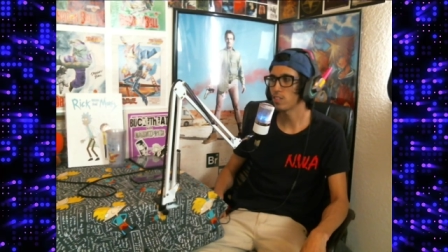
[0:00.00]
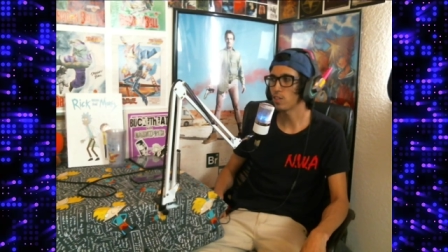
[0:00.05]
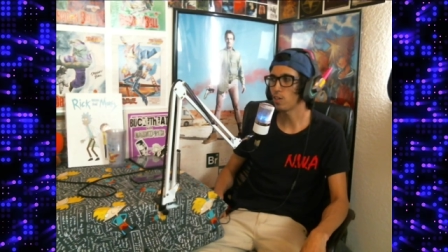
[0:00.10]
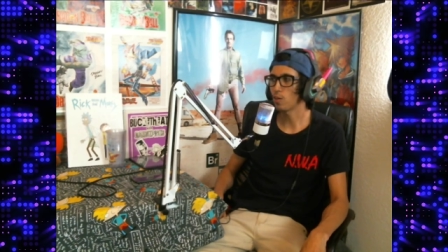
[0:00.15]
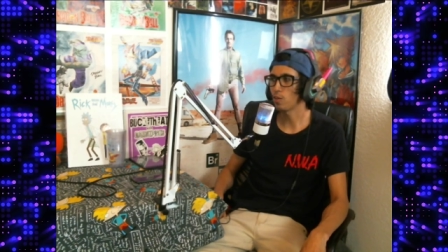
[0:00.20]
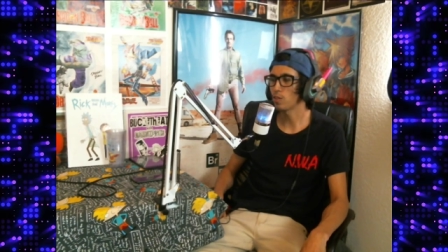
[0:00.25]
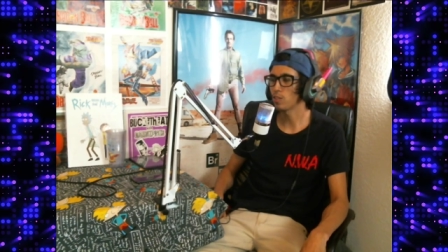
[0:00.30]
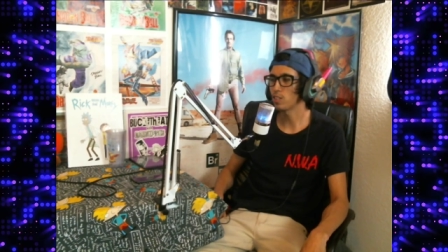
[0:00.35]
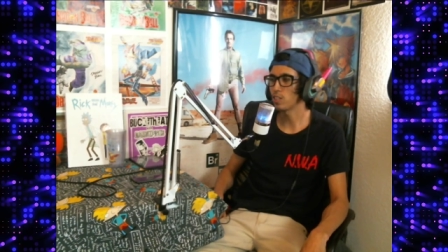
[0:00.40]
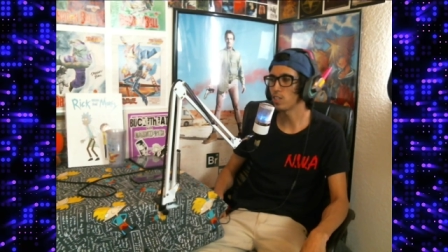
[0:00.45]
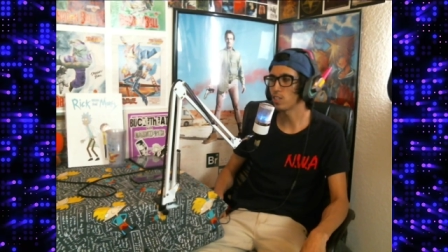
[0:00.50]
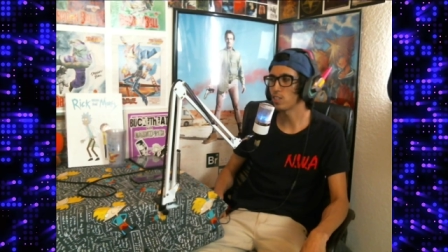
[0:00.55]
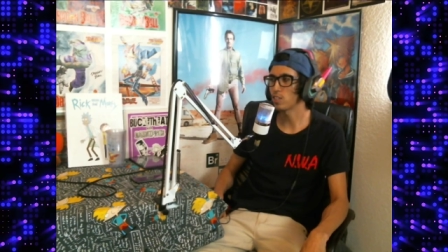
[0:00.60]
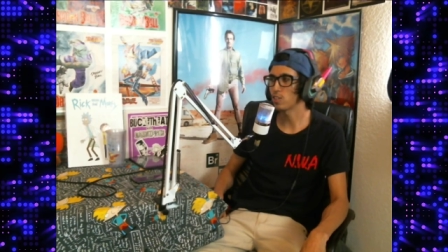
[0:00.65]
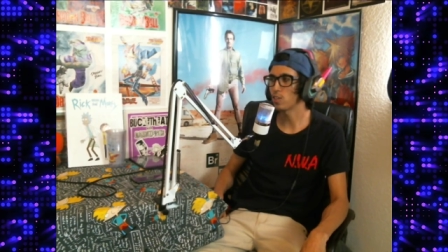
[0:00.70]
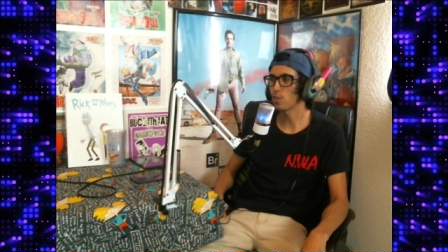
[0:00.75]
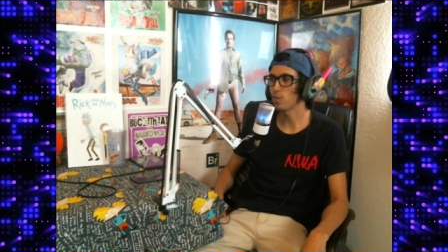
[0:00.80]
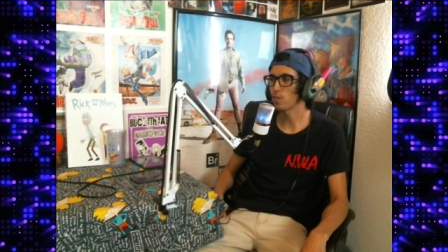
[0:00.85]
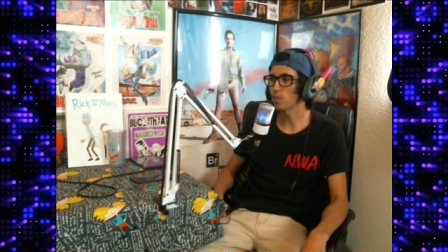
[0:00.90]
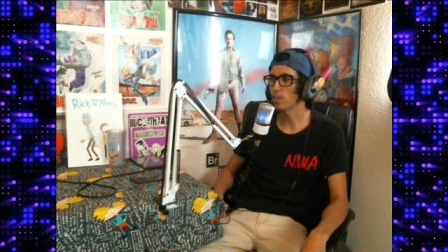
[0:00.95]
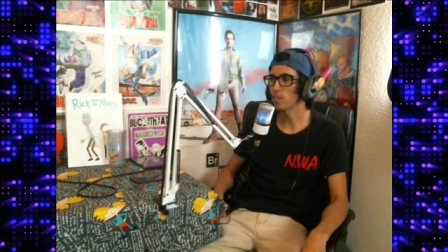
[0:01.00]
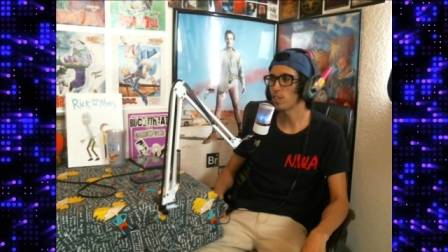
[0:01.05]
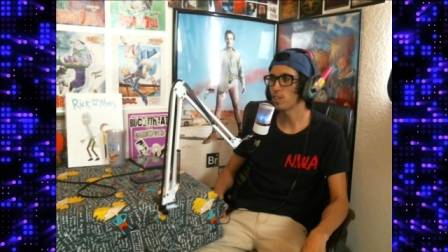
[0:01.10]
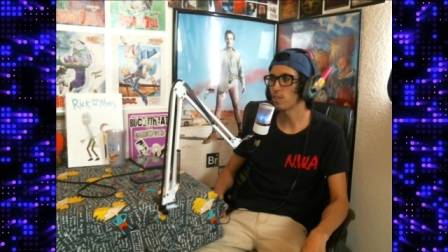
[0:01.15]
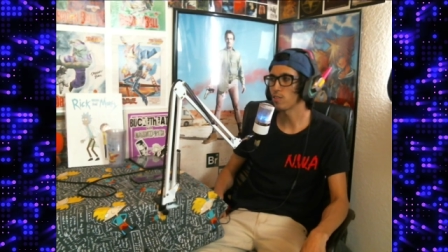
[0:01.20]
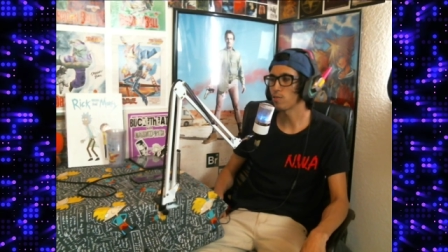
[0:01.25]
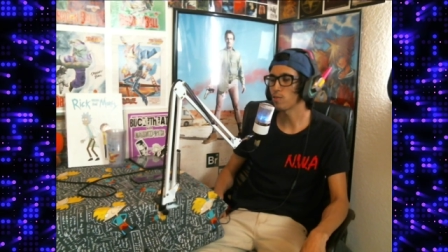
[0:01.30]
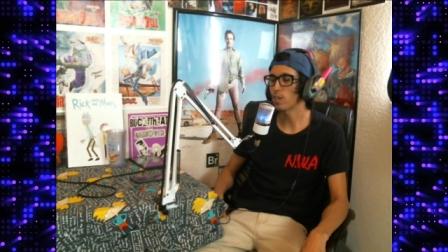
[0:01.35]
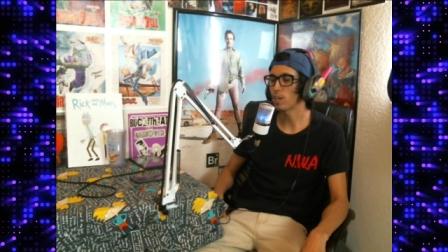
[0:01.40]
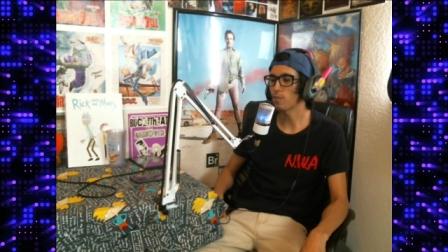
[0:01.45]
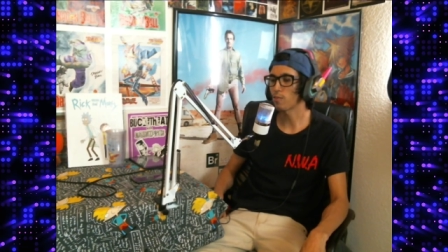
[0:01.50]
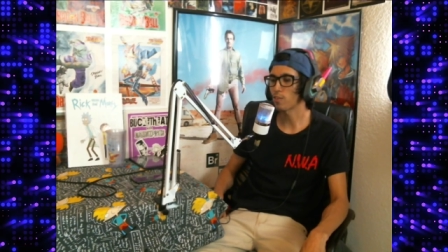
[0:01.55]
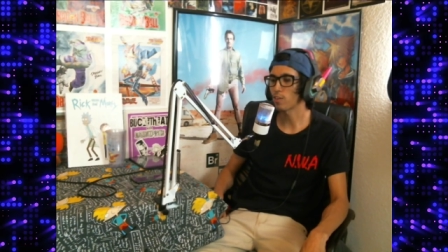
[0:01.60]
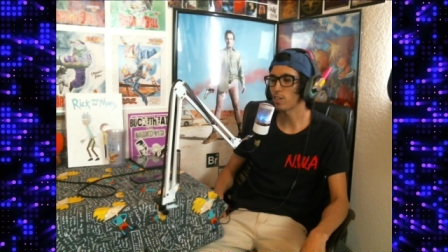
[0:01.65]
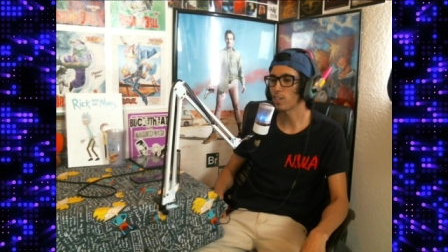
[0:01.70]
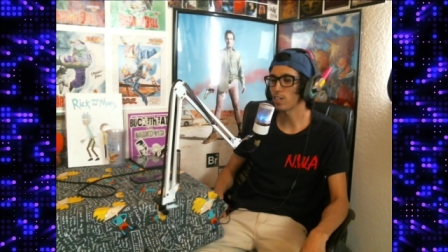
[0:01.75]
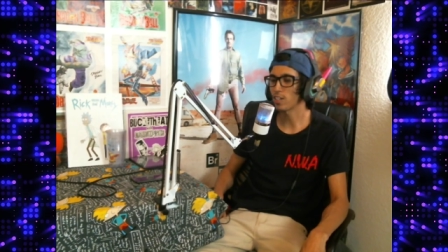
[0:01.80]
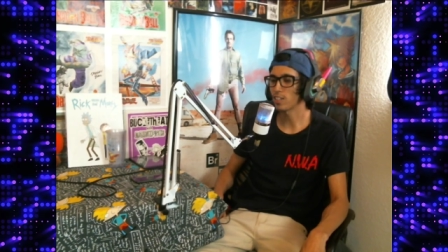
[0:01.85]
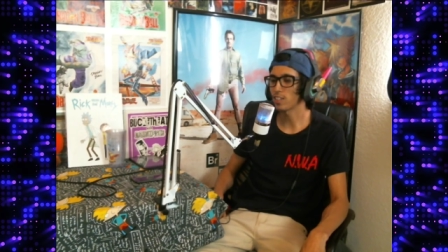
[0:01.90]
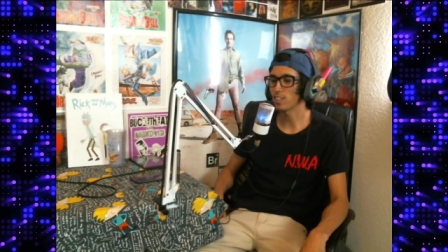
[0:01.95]
always done so good in whatever it
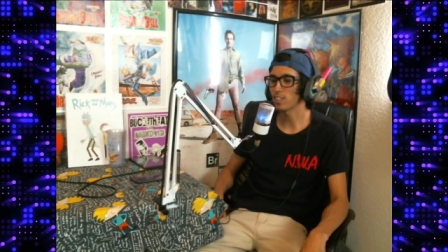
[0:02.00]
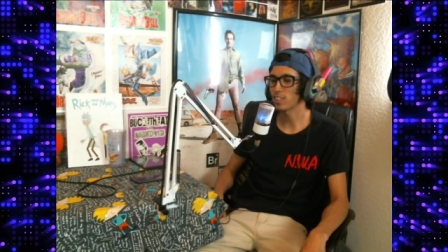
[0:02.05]
does.